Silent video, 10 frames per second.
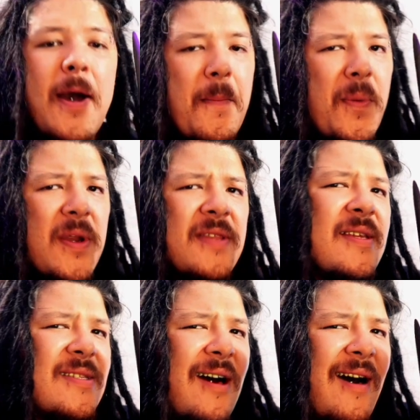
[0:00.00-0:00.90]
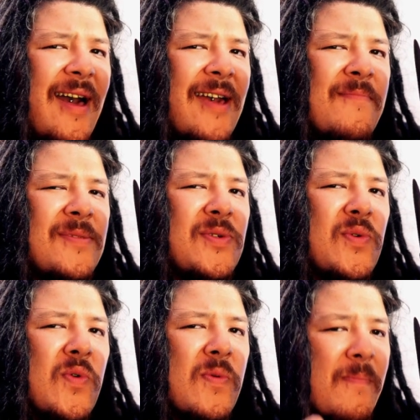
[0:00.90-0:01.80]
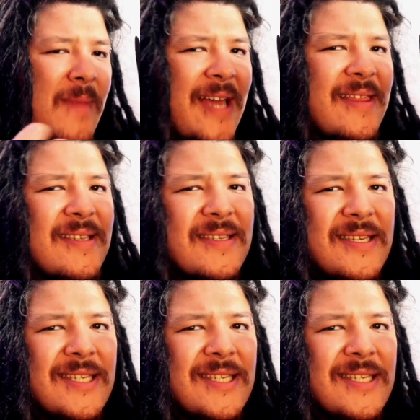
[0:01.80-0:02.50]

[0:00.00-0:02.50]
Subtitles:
Put in the time to make this system